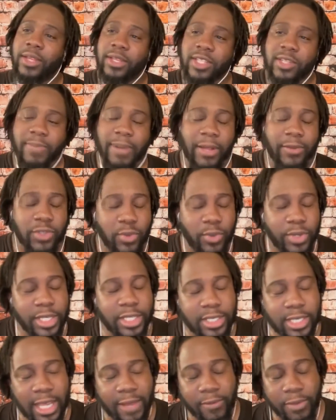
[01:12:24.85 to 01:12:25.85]
It's about
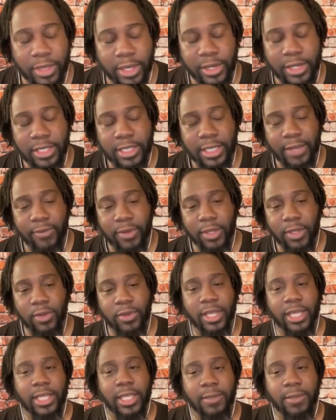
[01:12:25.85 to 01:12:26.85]
37 of
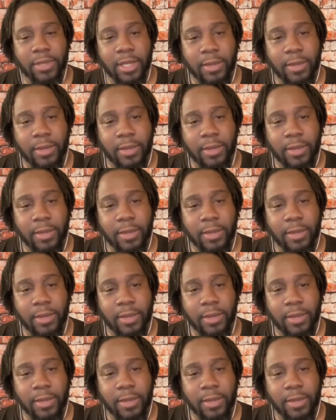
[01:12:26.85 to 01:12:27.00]
you that keep